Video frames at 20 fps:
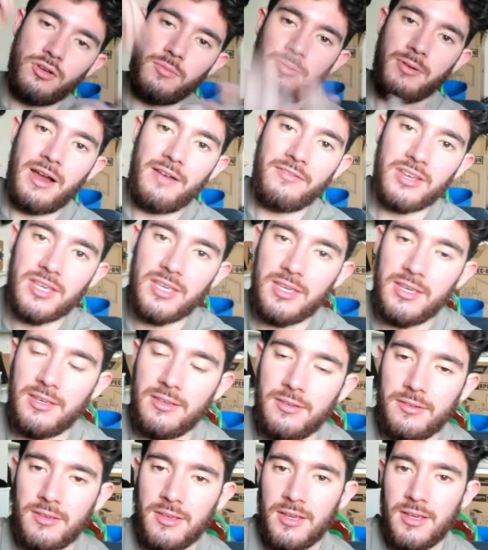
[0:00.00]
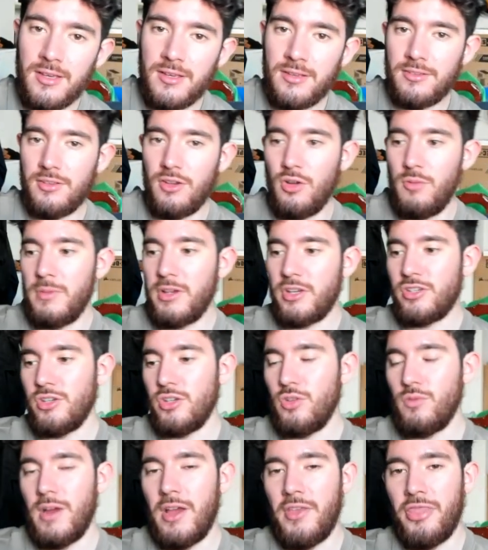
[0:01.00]
private keys, so make
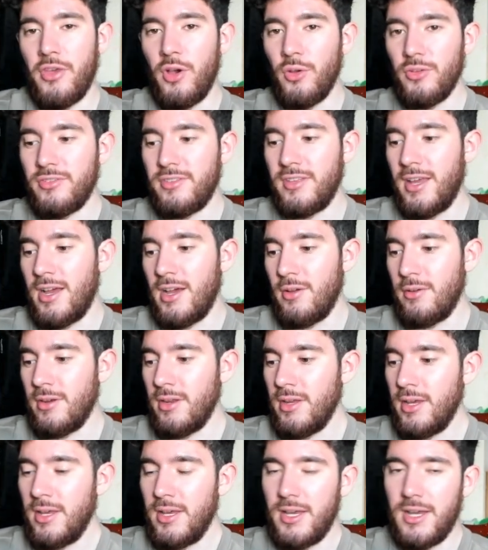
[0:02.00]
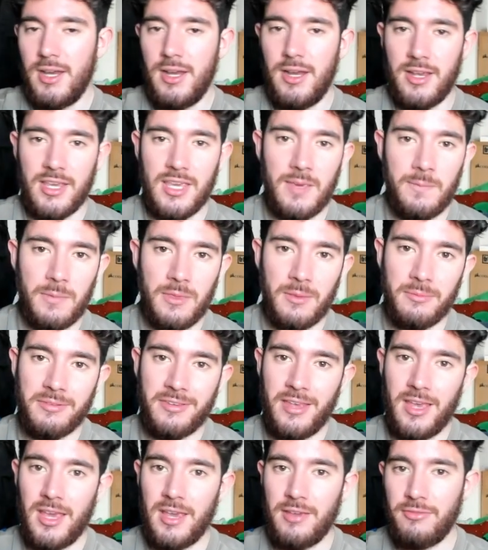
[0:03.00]
sure you write those down. Uh, keep them
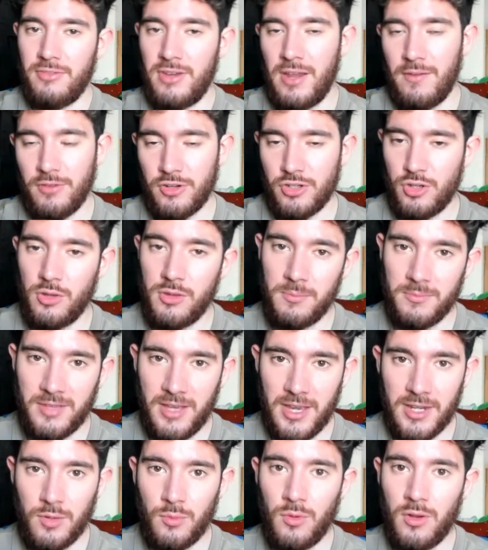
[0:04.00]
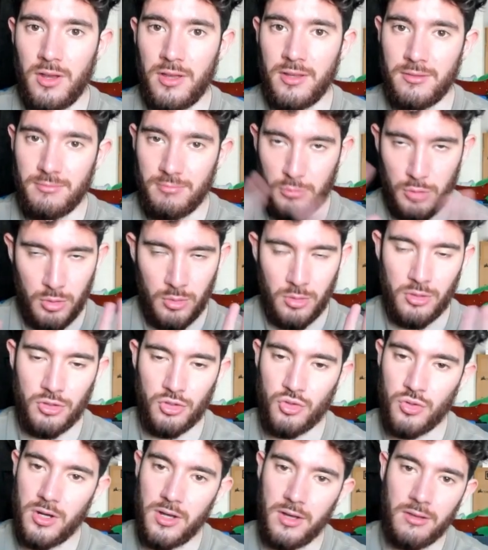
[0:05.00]
safe, never show them to anyone. You know the
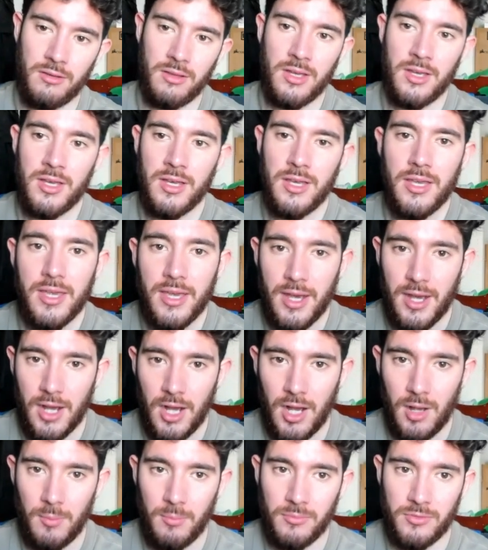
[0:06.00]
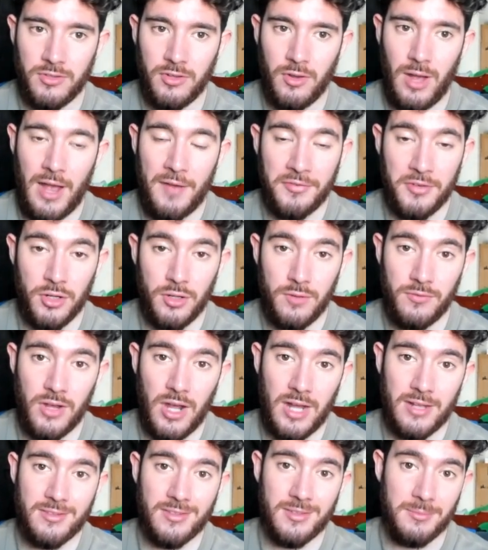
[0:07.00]
drill. Um, so after you've
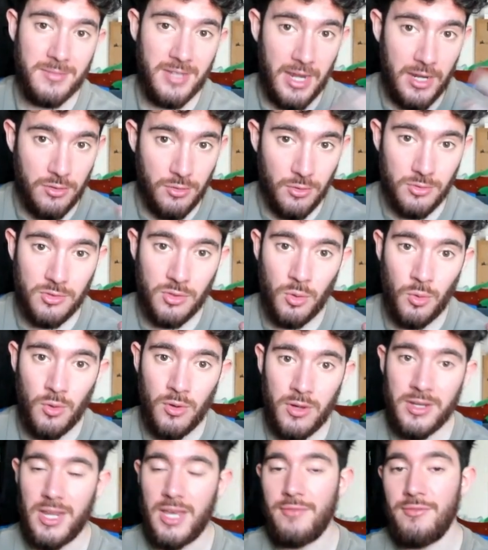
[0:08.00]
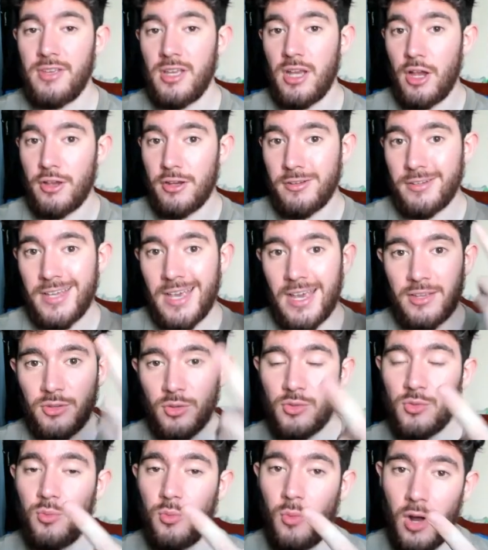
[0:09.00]
got some Tezos coin, if you got your
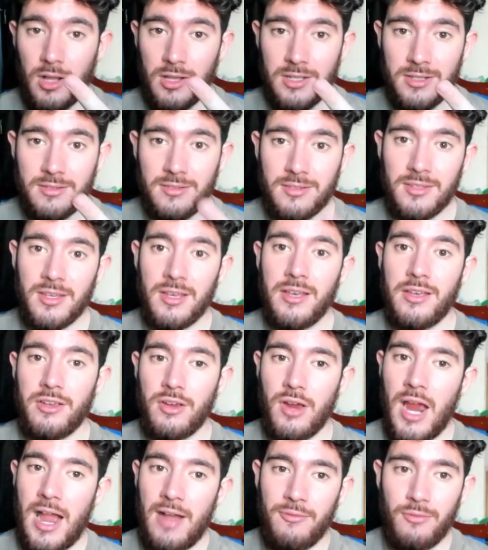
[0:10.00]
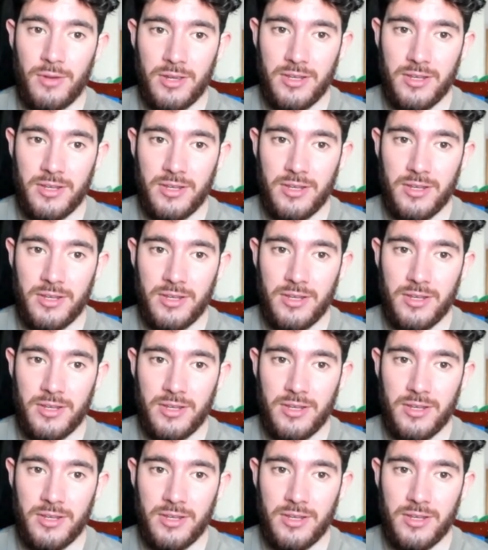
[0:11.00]
Tezos wallet, you're halfway